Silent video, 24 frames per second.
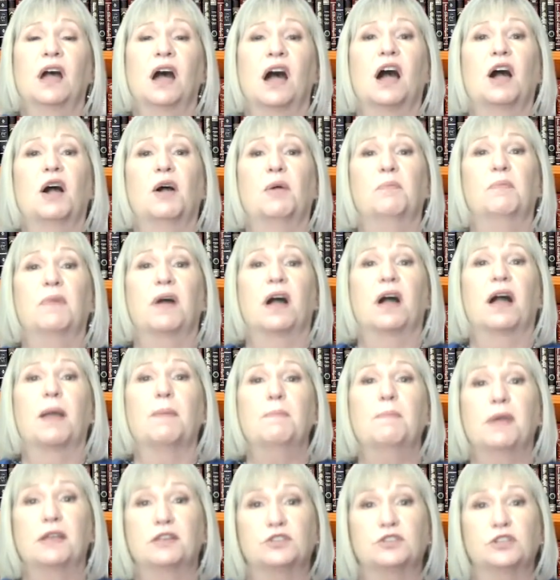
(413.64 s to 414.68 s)
I
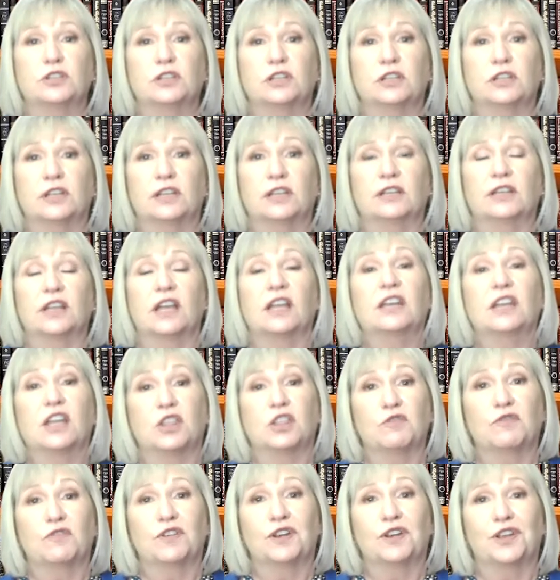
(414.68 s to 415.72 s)
mentioned in
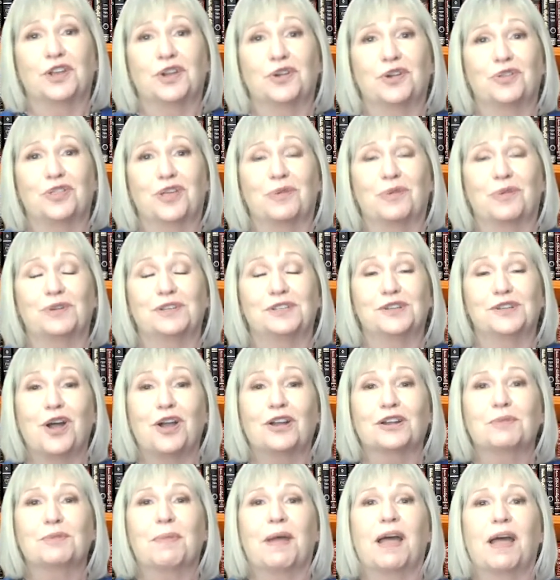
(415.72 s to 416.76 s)
another video that we
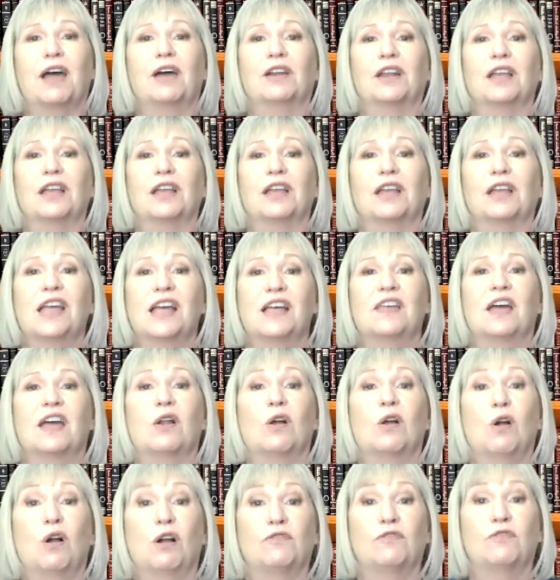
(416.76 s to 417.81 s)
talked about that
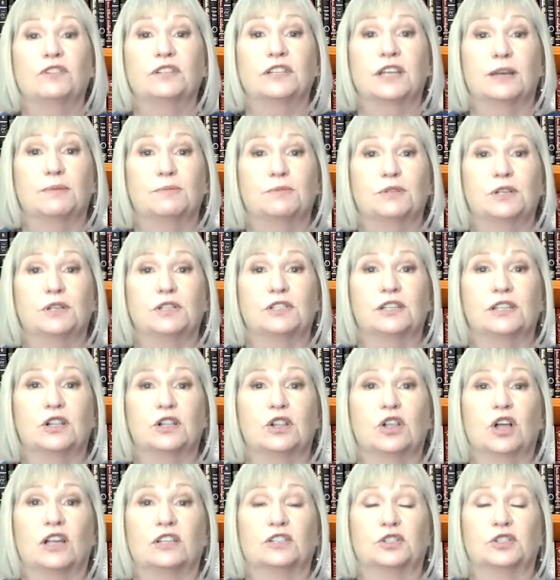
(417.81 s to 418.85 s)
oftentimes I'll see
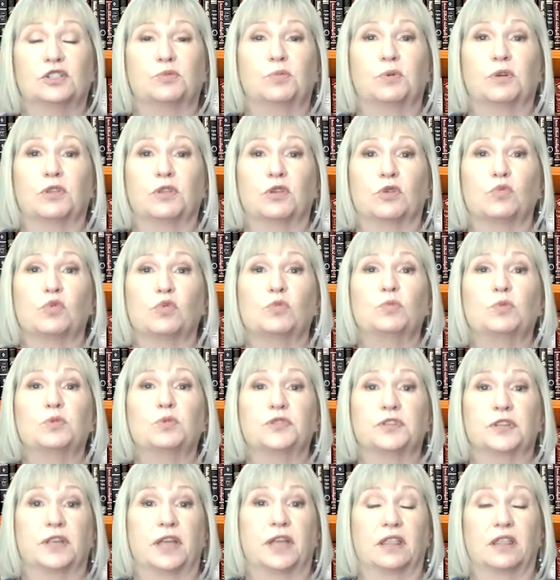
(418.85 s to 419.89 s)
clauses where the group will
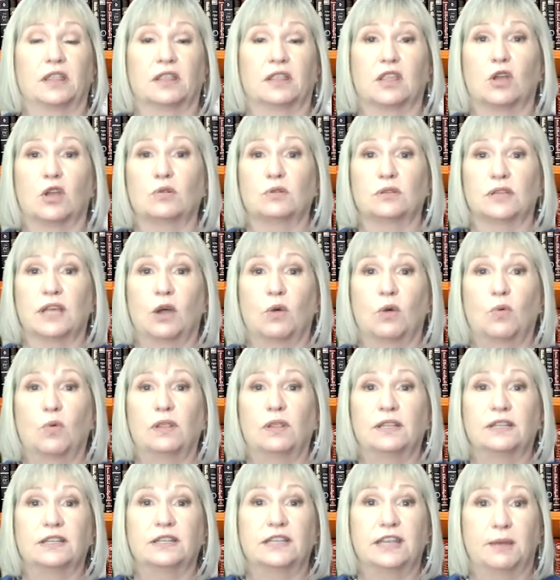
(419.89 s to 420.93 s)
say that the hotel
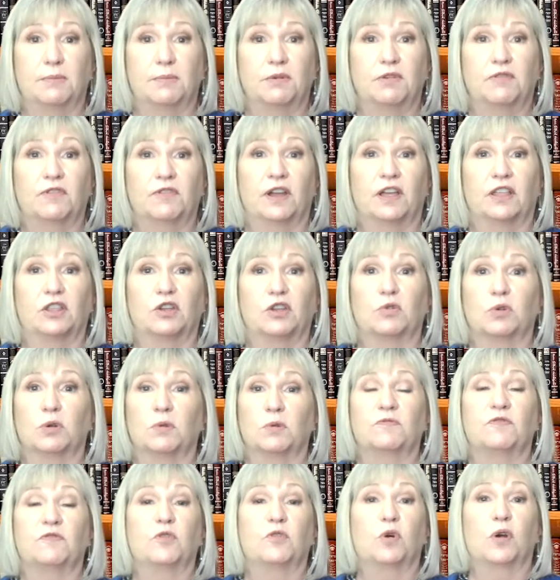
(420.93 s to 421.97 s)
will indemnify the
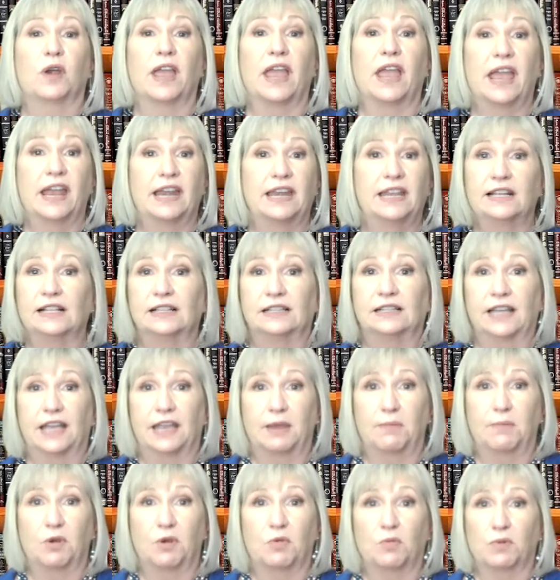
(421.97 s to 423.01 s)
group for any
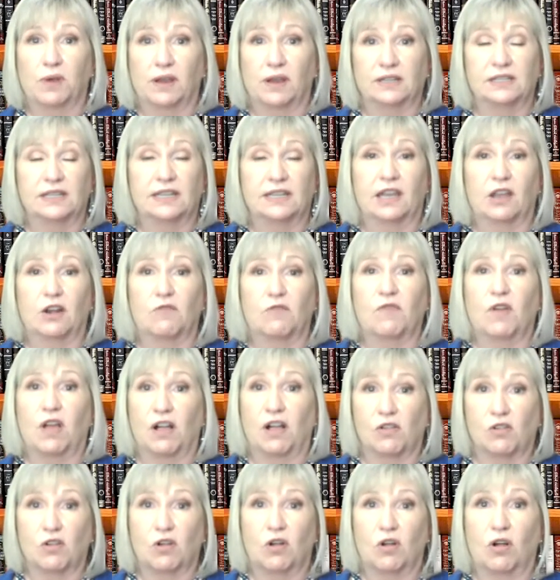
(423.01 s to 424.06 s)
claim arising out of
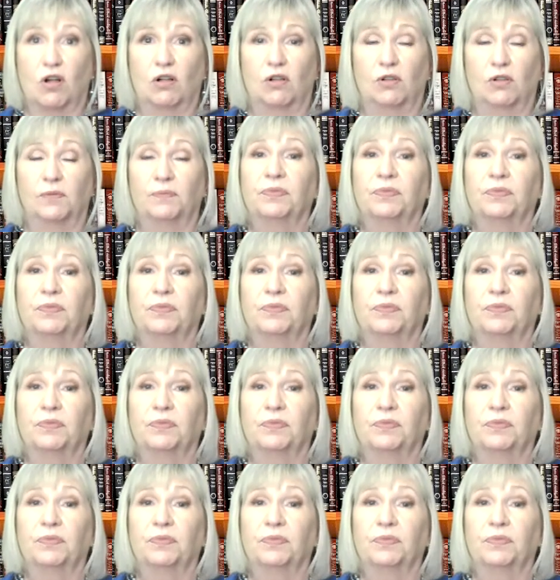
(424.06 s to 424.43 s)
alcohol.